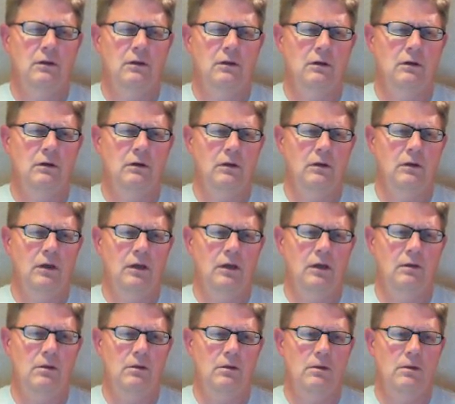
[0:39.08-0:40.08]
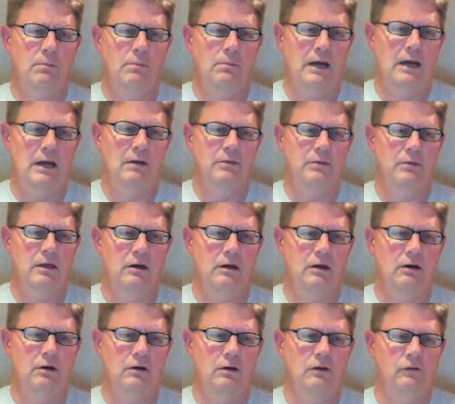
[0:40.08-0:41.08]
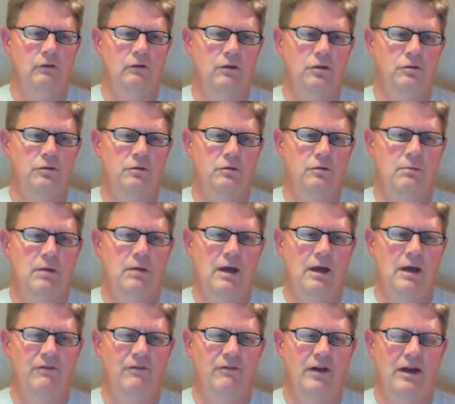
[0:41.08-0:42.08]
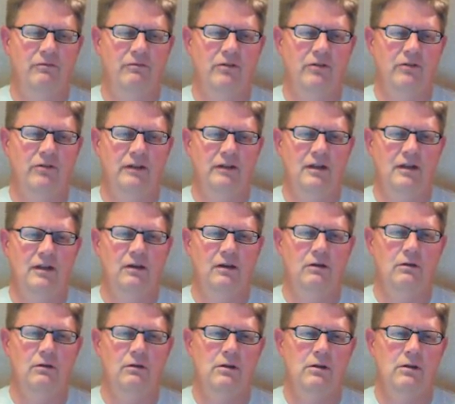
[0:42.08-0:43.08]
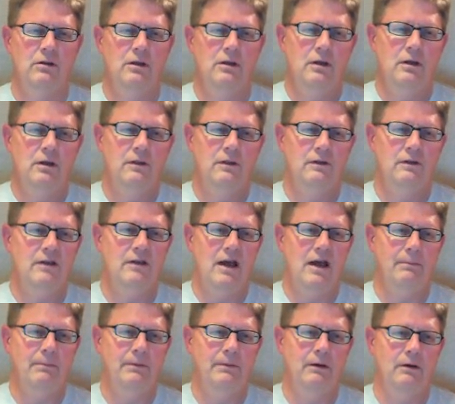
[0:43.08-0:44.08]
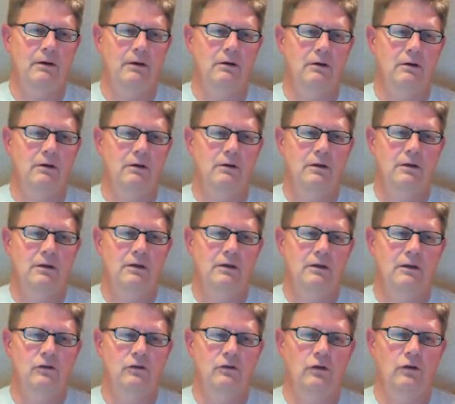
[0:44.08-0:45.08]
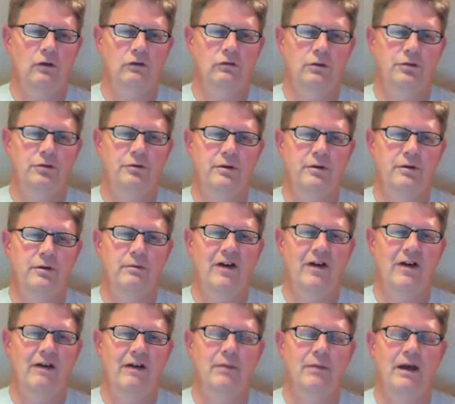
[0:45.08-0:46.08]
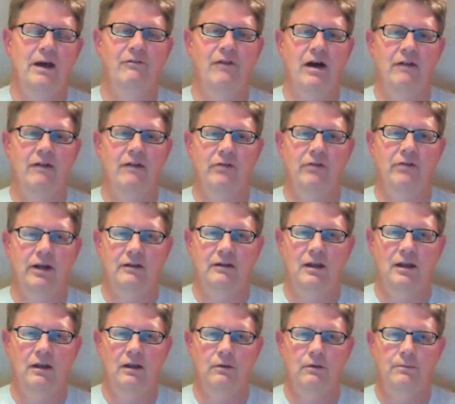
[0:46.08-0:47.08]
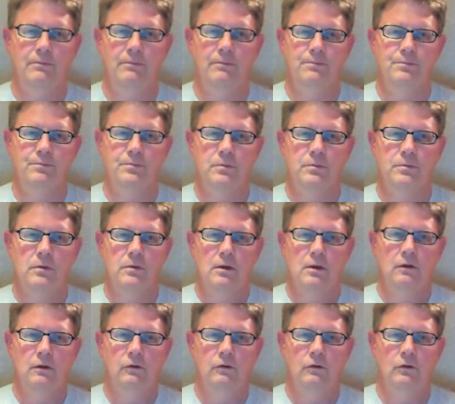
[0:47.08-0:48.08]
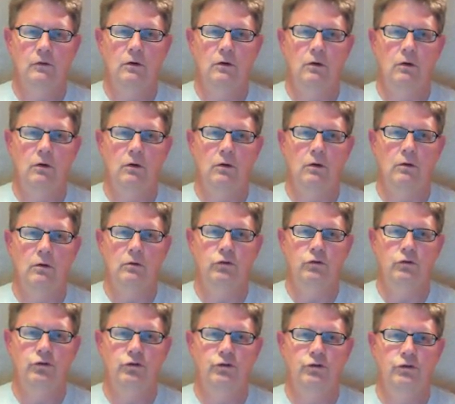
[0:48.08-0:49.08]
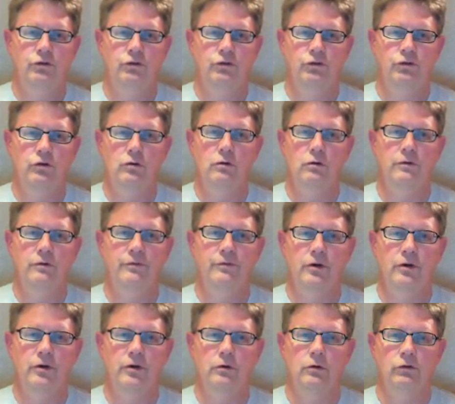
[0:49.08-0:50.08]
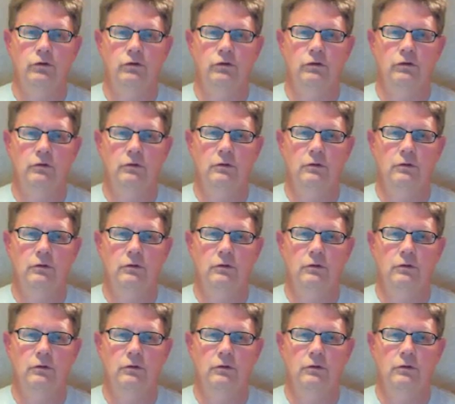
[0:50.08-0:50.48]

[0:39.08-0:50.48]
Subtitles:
okay, the bottom here is a 3 by 5 rectangle. The top here is also a 3 by 5 rectangle. So 2 of those.